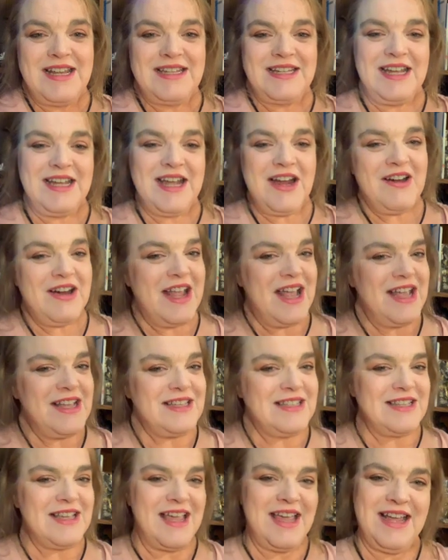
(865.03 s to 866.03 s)
Take care,
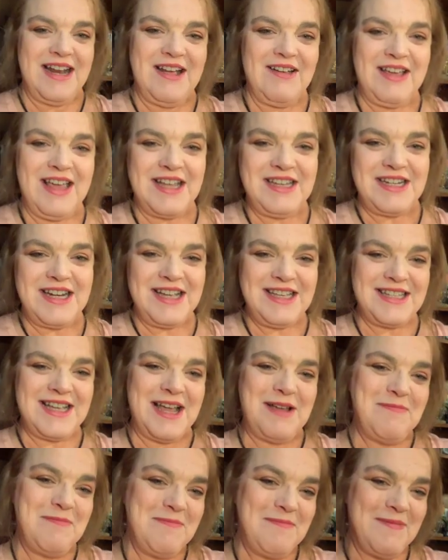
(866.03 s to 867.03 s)
guys, and I'll catch you next
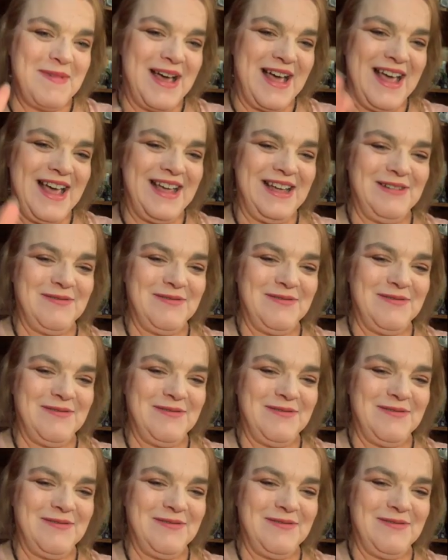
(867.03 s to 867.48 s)
time. Bye.